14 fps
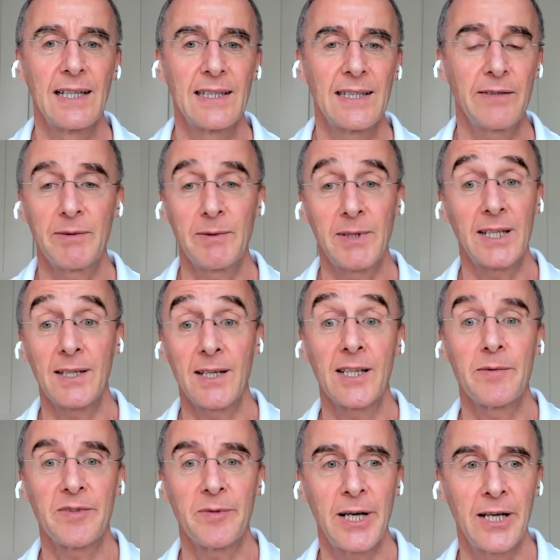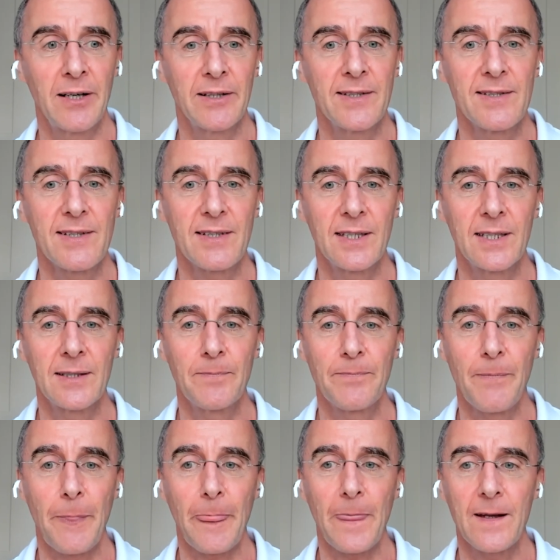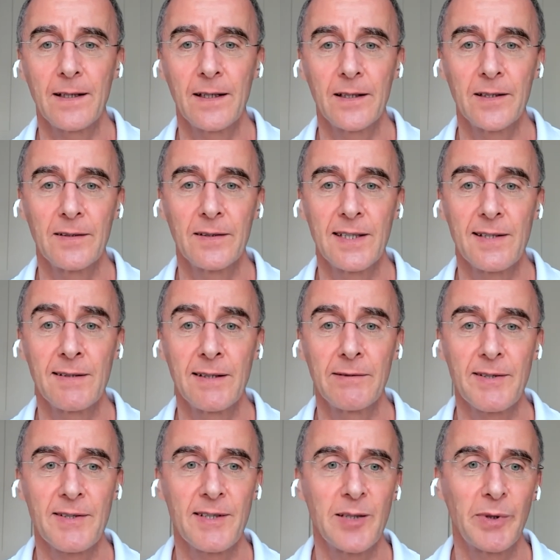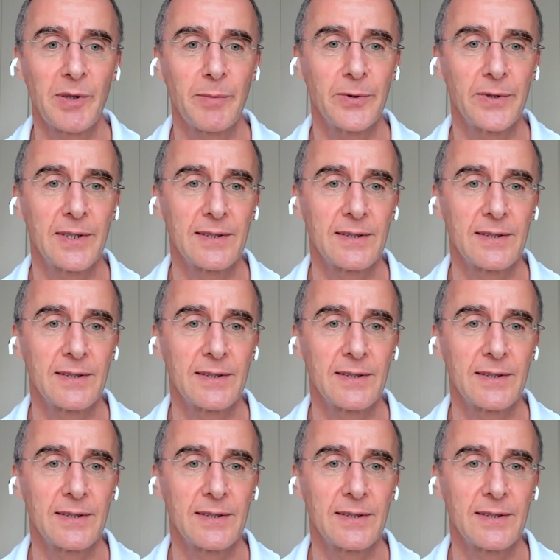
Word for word: Even I, I come from Ireland, um, you know, they reached a tipping point